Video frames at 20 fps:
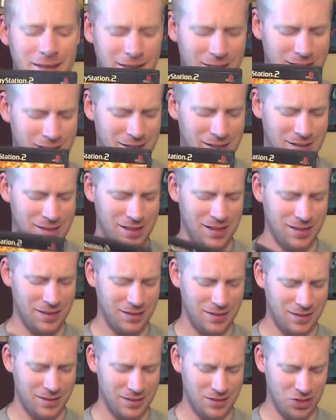and he
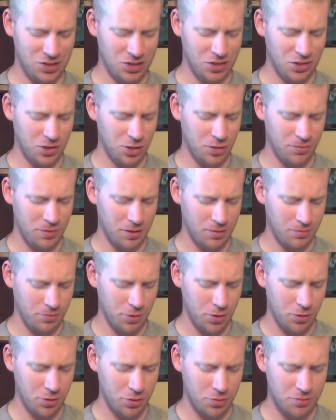sent Shinobi and
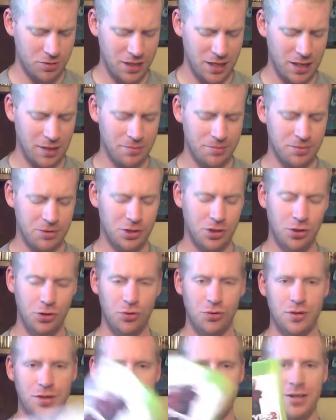Prototype
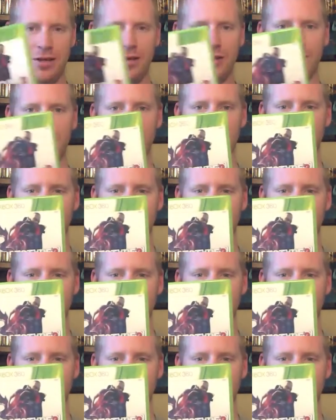2 here,